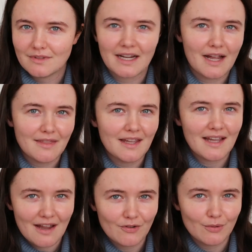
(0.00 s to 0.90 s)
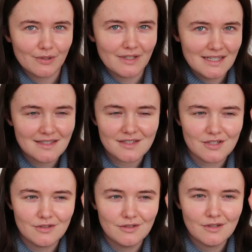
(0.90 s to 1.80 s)
Like, I think everyone needs
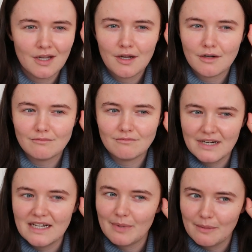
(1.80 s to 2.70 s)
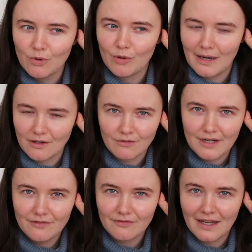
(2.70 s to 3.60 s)
to read a bit more about
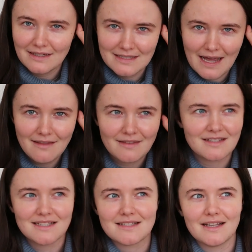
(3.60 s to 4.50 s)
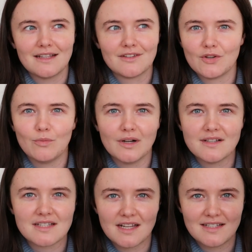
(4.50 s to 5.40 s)
grief and death, because it's like the
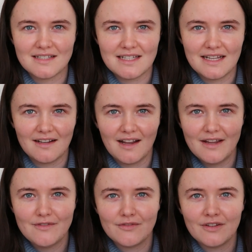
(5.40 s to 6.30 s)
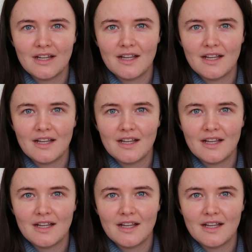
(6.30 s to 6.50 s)
one certainty in life,